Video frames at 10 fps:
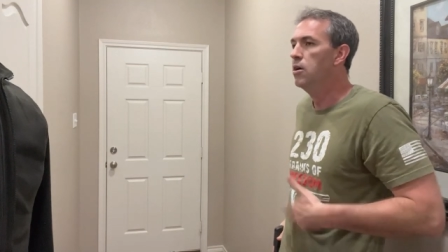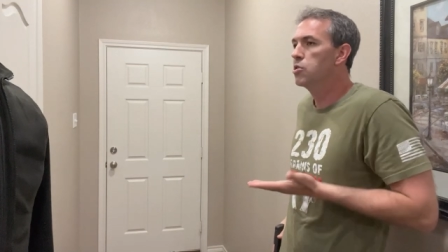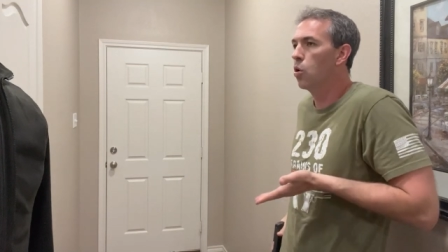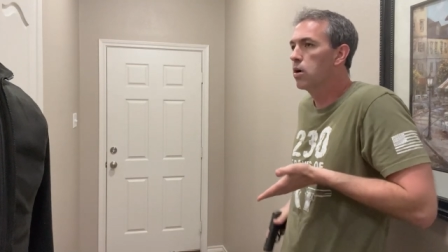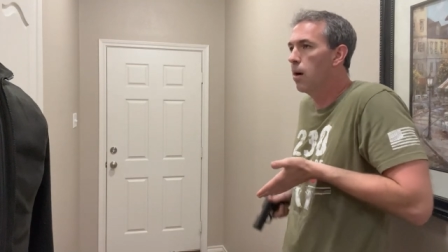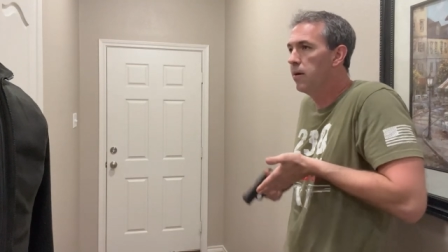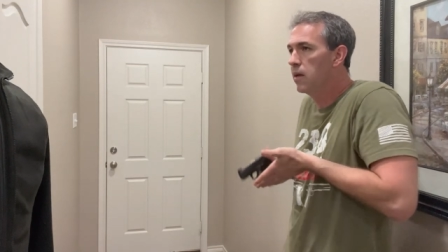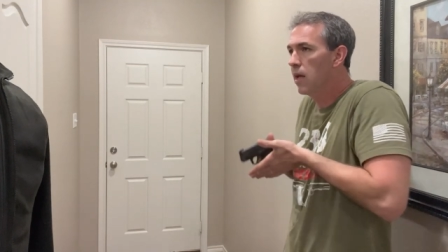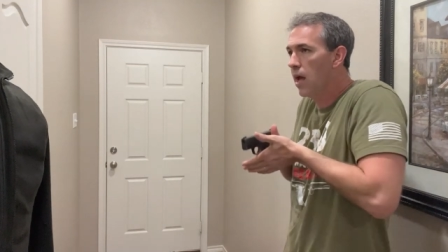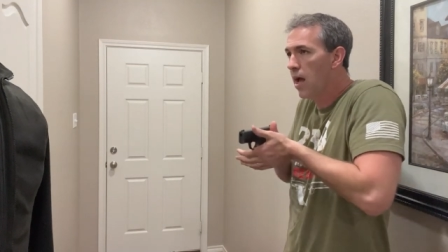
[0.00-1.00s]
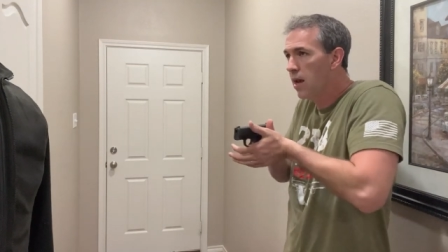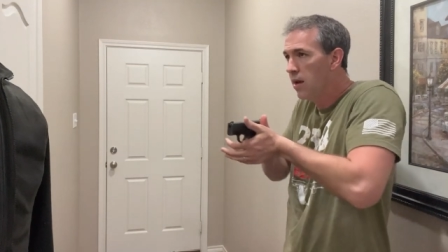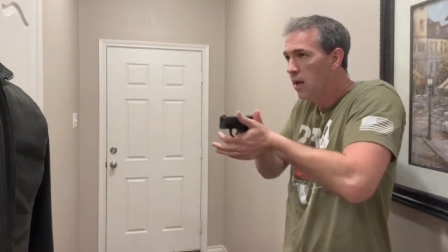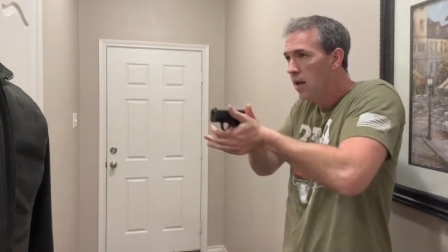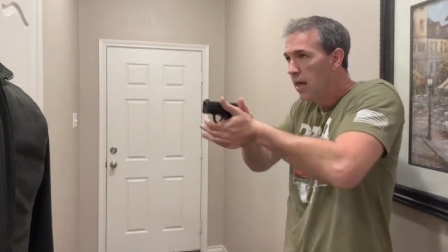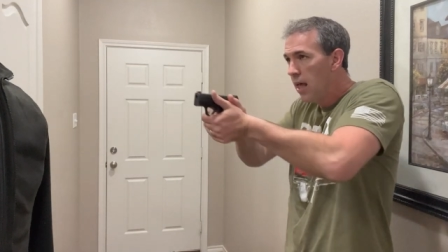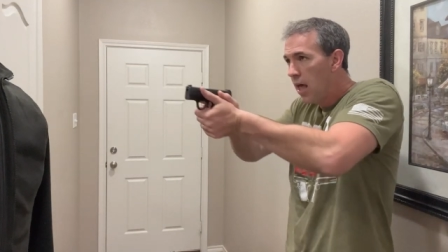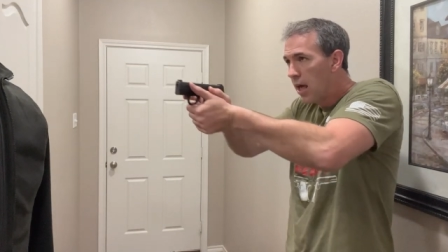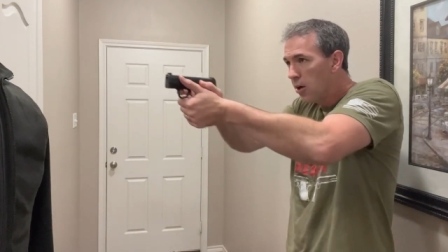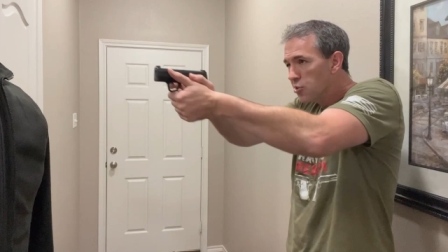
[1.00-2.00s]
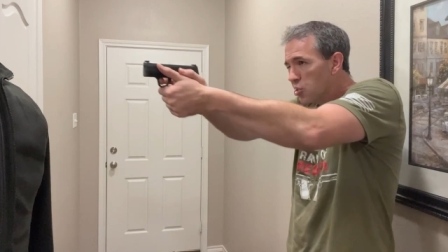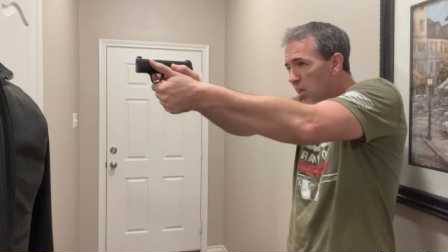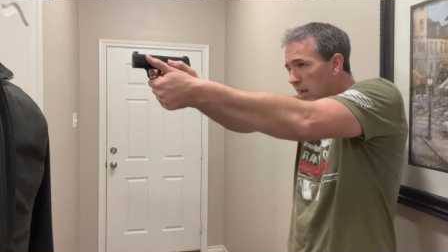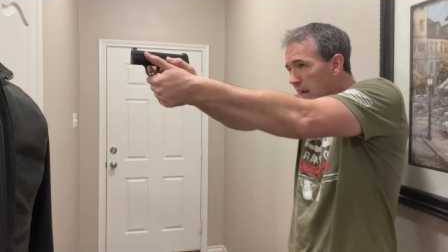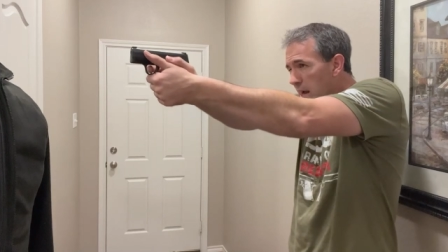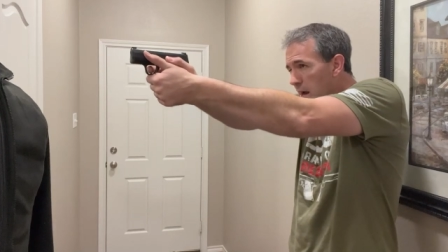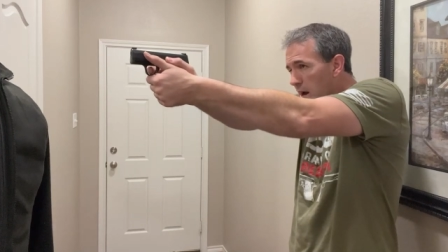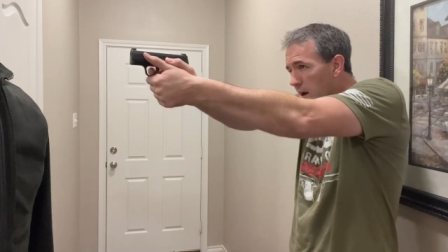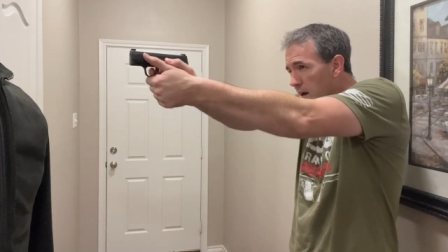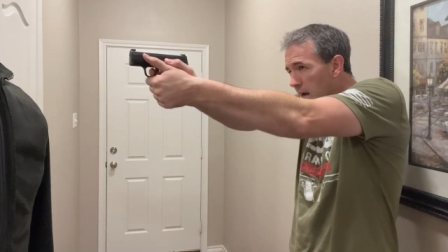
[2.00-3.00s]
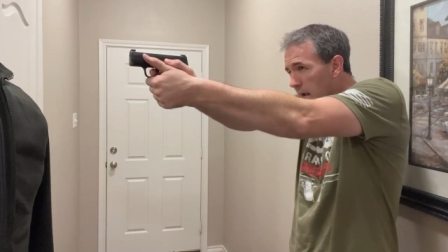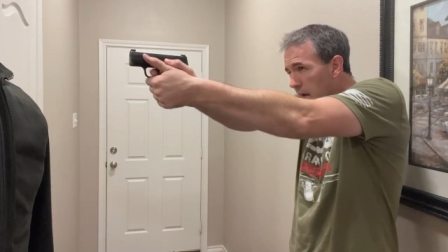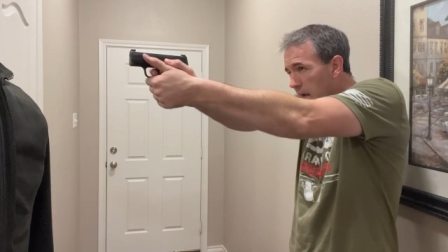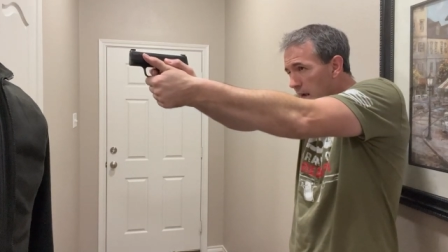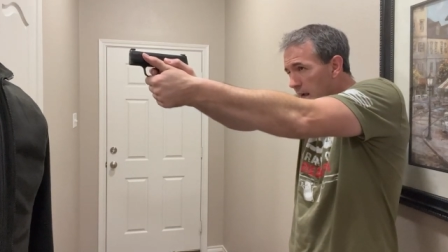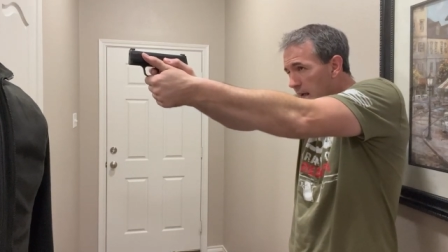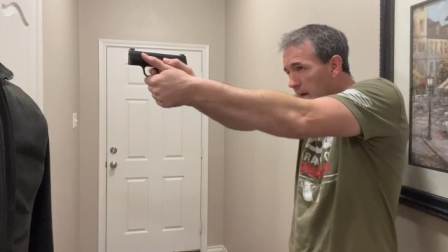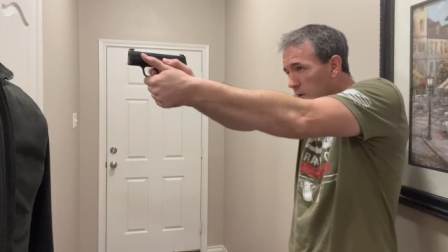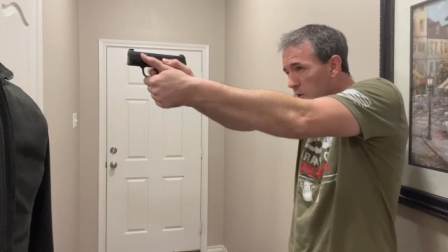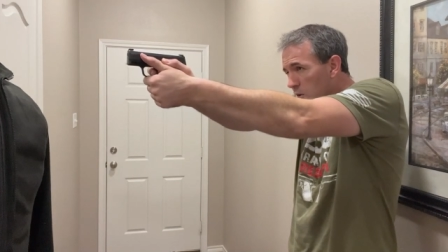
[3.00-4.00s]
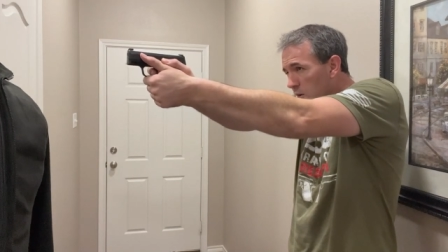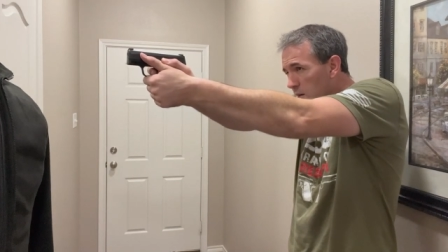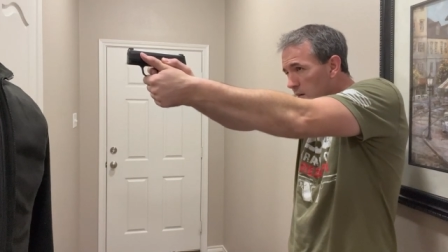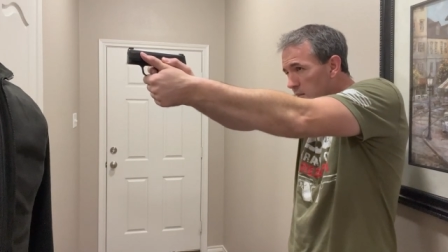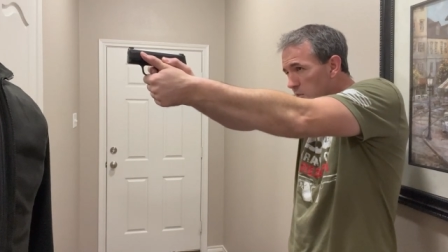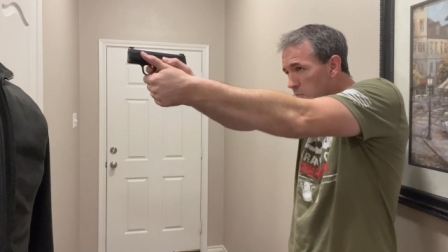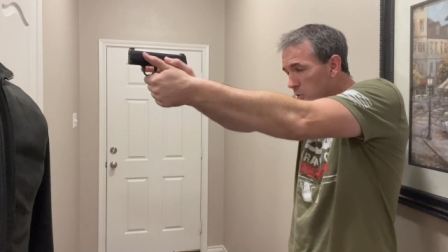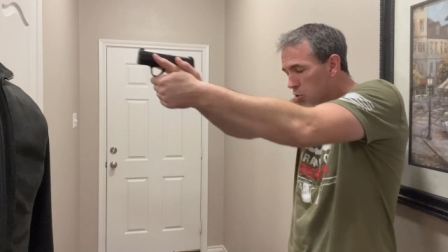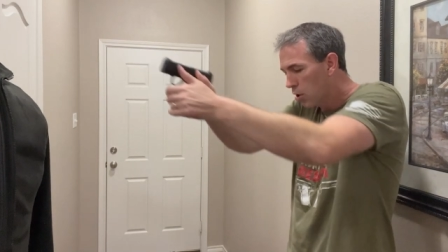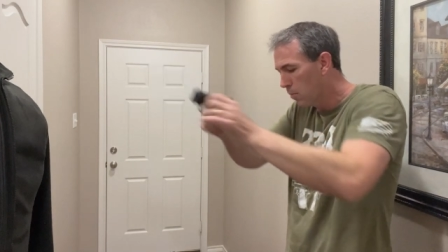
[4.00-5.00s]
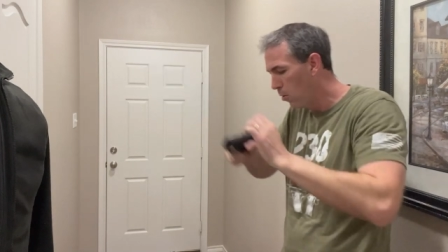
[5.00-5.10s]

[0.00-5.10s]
So I'll come in again, and I'll sit here, and a good smooth trigger